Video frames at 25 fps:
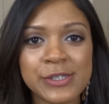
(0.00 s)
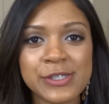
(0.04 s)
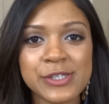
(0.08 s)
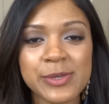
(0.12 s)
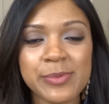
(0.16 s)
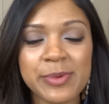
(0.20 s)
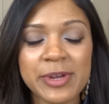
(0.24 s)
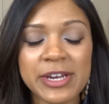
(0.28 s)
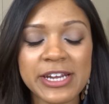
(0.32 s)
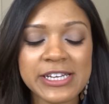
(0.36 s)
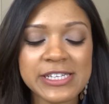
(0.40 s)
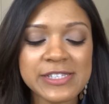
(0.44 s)
So
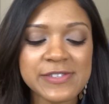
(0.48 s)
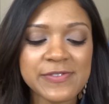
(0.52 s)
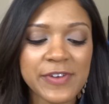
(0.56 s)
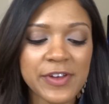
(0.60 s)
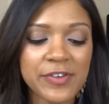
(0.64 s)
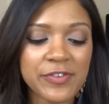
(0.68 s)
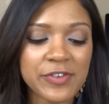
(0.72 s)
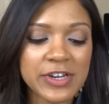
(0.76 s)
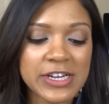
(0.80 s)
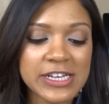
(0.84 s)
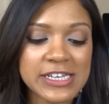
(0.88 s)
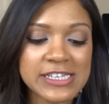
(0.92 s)
my next
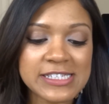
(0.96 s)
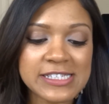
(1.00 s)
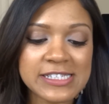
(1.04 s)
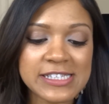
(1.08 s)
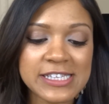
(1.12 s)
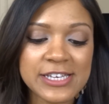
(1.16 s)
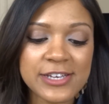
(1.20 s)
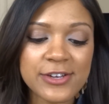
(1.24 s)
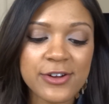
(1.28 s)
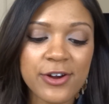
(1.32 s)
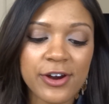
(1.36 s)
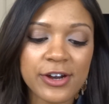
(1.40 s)
favorite is
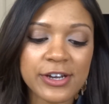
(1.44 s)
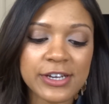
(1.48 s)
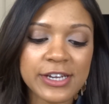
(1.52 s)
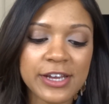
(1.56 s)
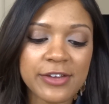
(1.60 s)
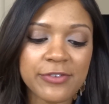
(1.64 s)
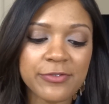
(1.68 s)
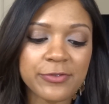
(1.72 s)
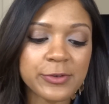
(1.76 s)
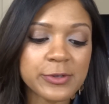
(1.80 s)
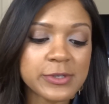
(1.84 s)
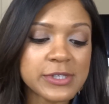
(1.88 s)
the
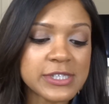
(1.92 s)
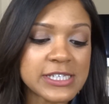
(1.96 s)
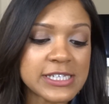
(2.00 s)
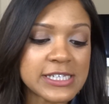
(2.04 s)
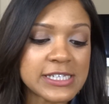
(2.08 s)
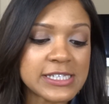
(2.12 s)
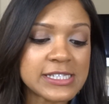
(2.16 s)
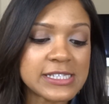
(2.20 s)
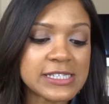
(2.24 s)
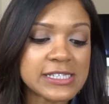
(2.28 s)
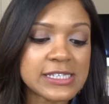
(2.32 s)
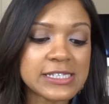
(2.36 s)
Garnier
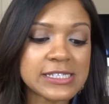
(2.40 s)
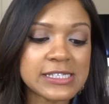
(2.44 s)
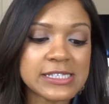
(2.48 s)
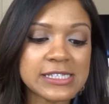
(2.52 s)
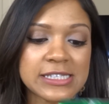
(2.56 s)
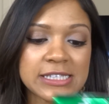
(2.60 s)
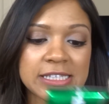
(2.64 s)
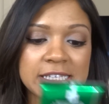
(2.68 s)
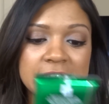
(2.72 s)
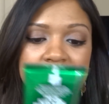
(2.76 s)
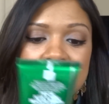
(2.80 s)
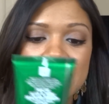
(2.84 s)
Fructis
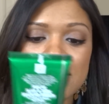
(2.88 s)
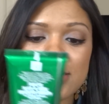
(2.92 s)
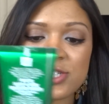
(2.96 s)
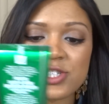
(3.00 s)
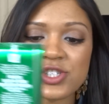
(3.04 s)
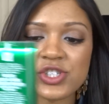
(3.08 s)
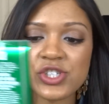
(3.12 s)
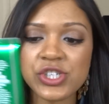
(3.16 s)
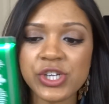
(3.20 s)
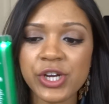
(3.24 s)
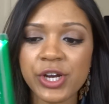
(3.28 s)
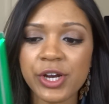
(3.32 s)
Sleek
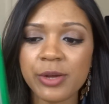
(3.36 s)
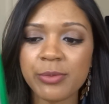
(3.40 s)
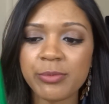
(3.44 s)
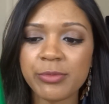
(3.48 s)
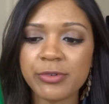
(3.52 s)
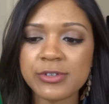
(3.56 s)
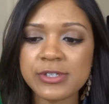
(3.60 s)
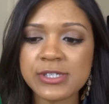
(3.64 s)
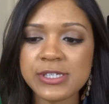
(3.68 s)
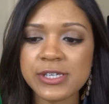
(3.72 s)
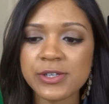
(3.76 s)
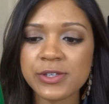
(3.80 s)
and Shine
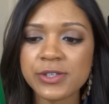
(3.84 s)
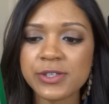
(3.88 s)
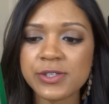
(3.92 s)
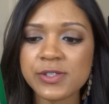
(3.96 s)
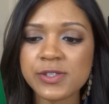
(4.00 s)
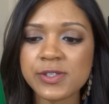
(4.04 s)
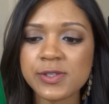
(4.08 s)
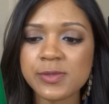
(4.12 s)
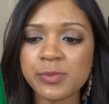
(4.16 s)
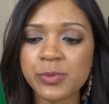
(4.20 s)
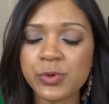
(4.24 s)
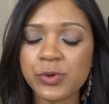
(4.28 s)
Brazilian
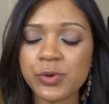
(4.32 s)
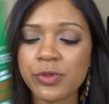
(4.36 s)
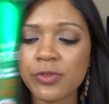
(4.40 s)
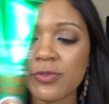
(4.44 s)
Smooth